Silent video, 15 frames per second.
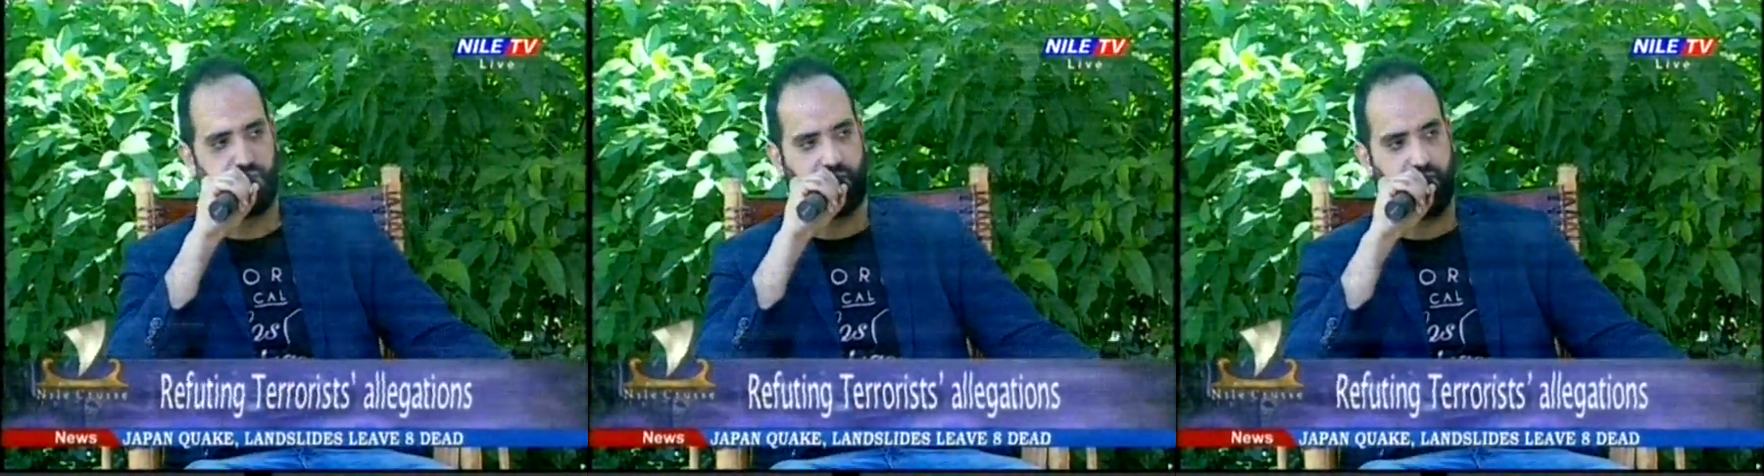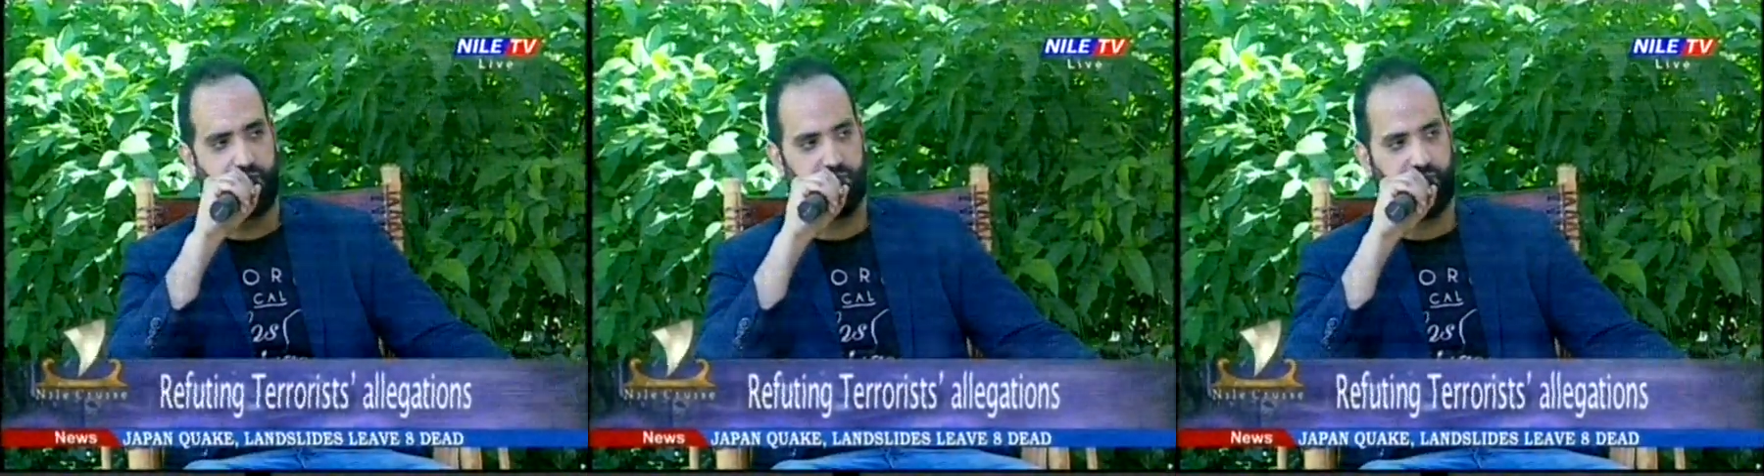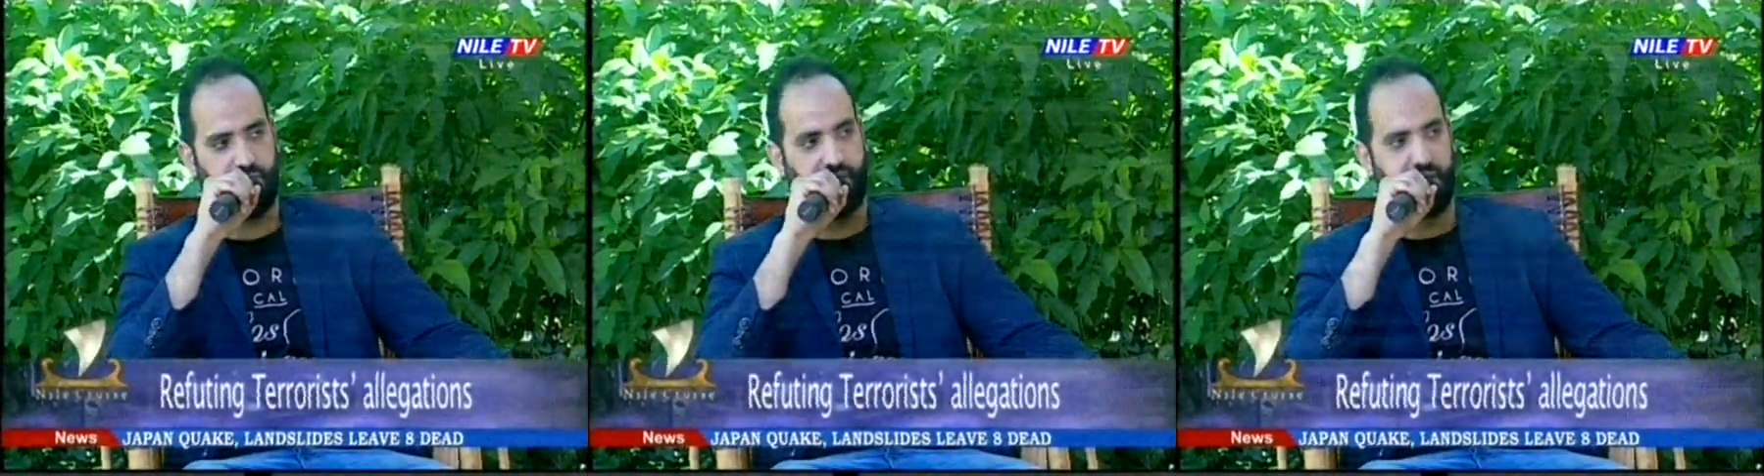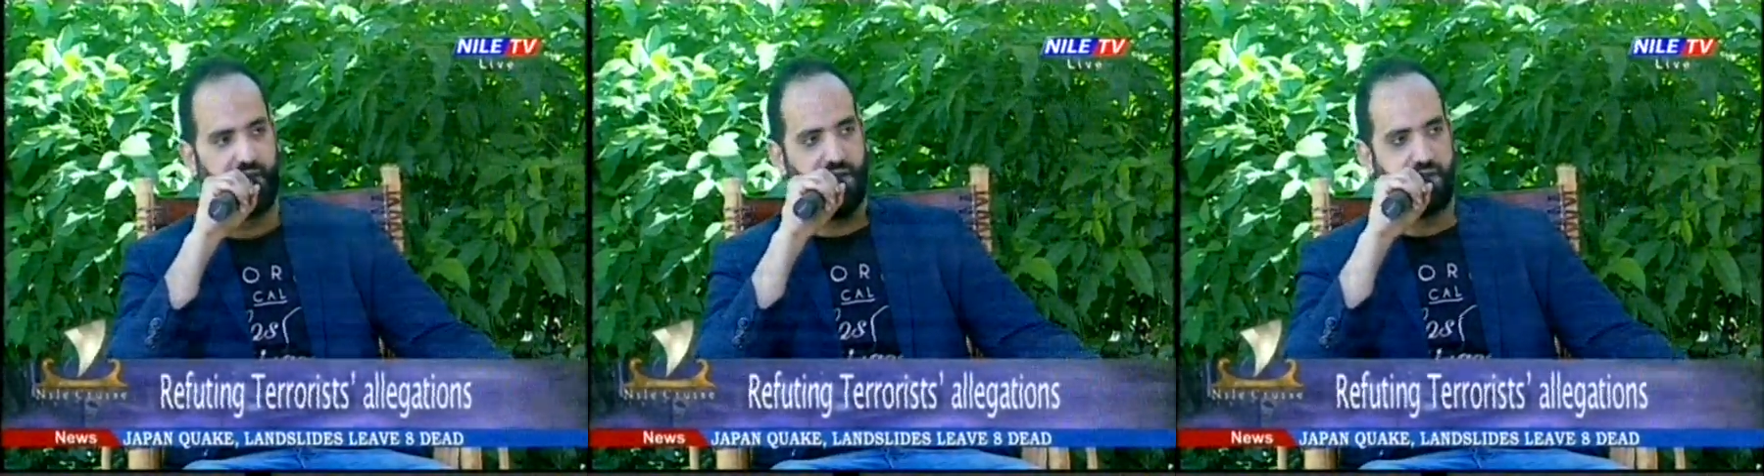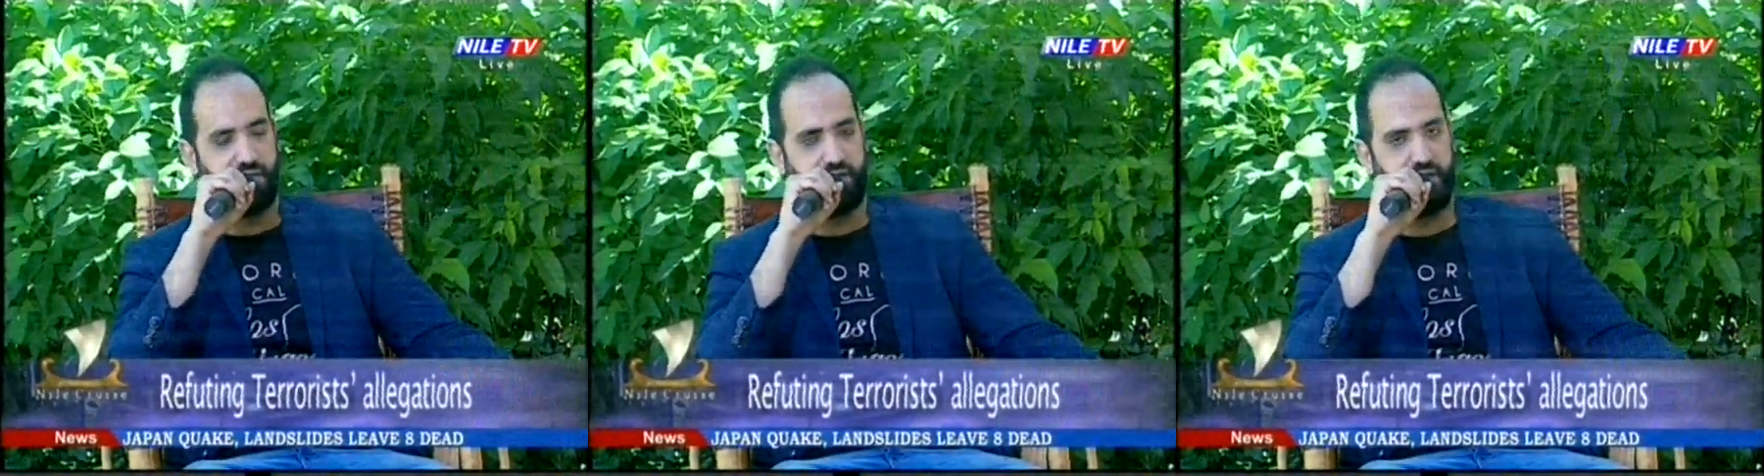to them.
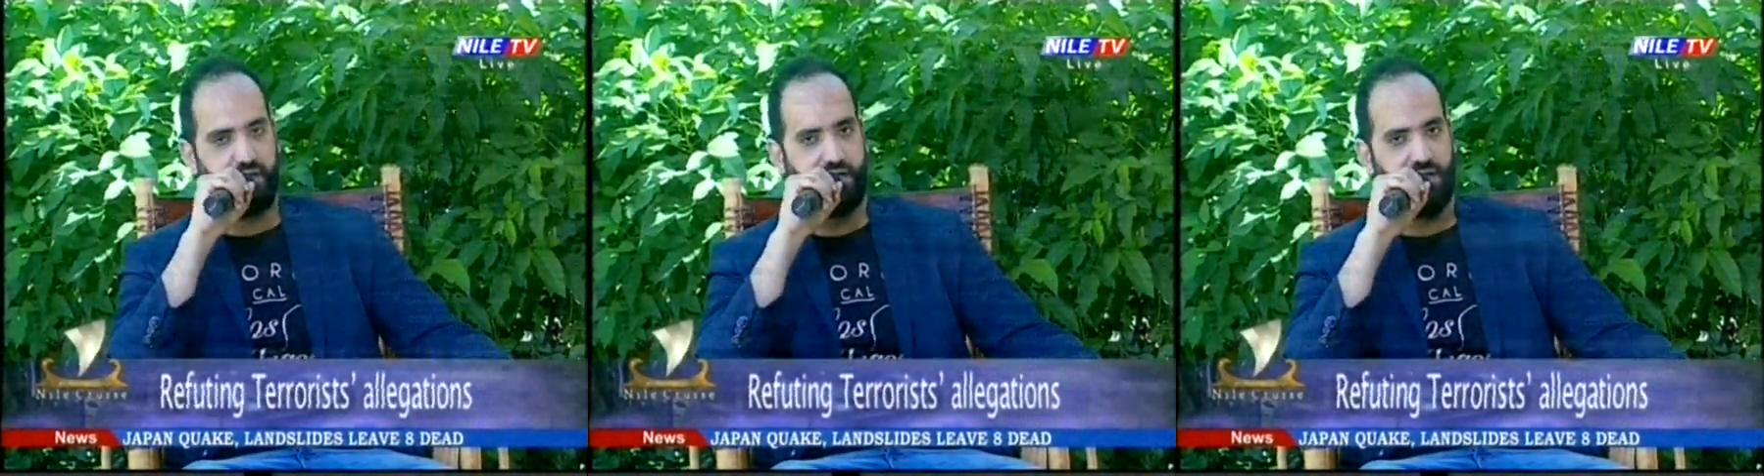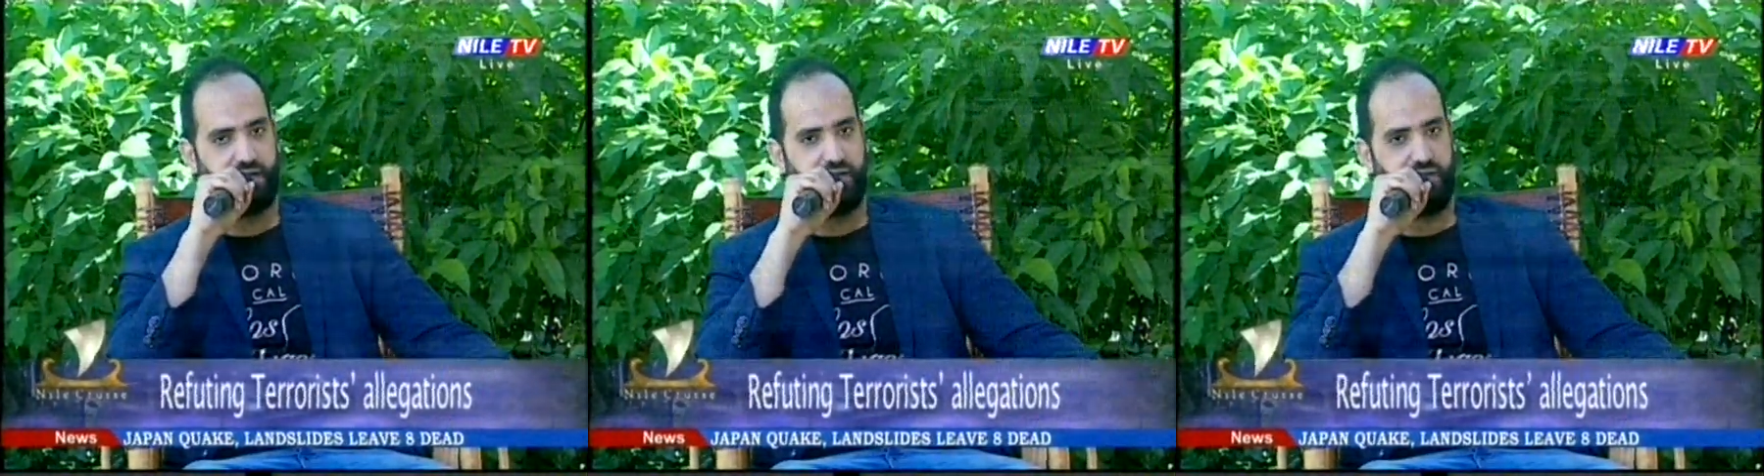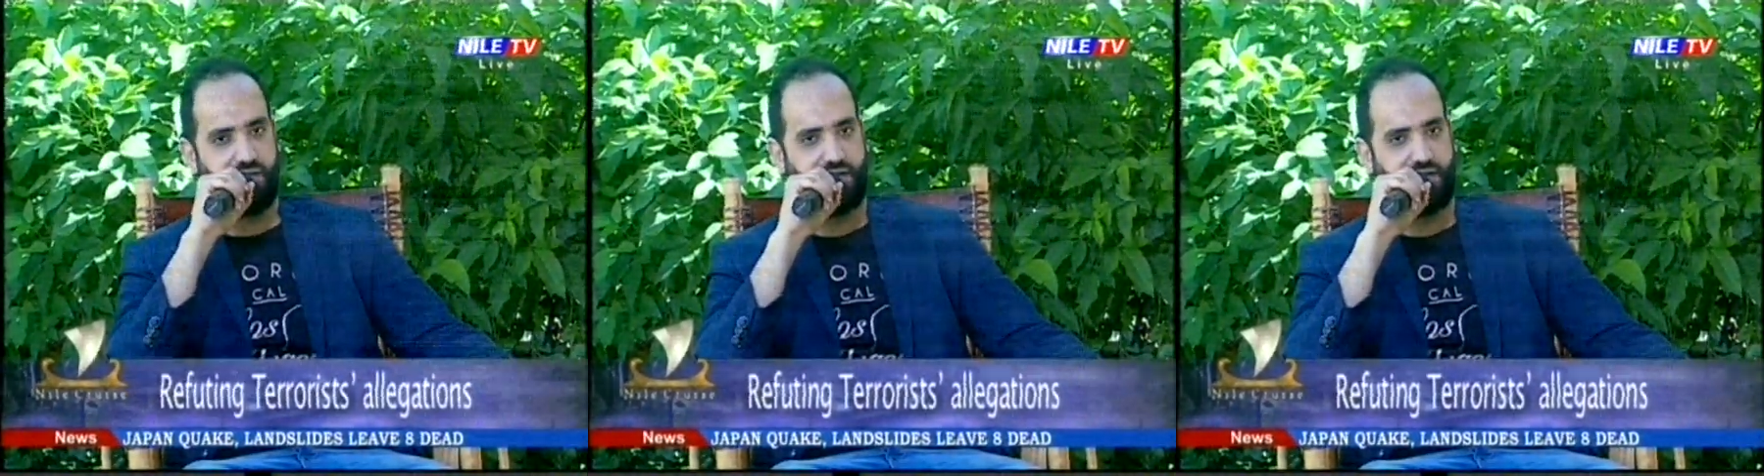We